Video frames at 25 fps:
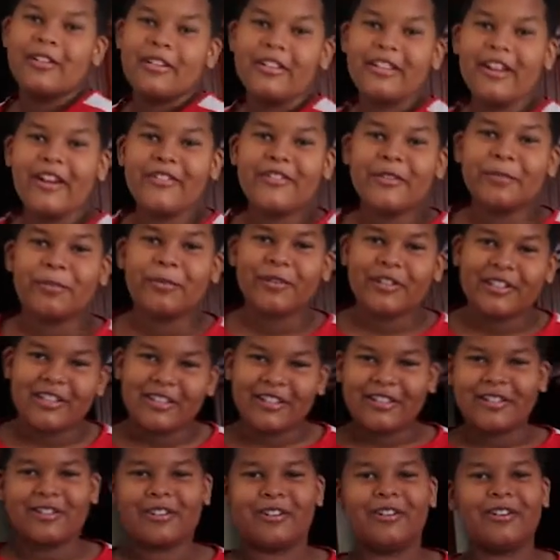you have to put a
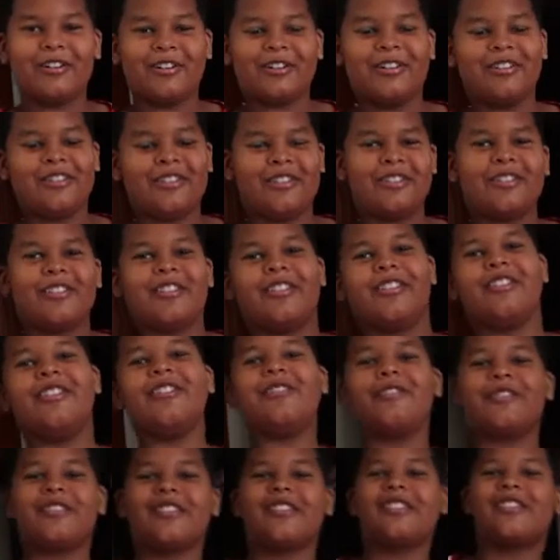lot little, of yes. you
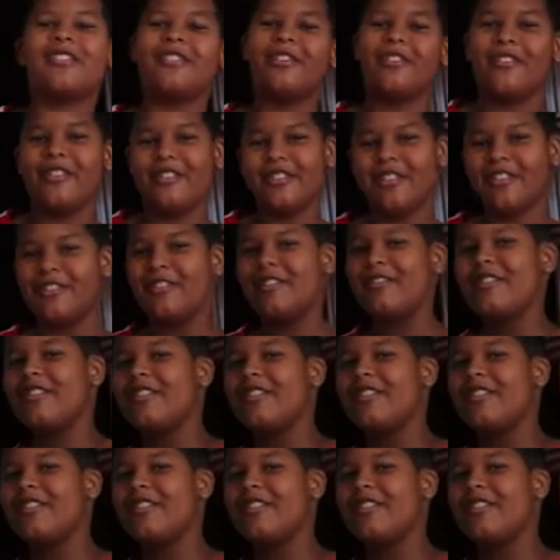need to test the original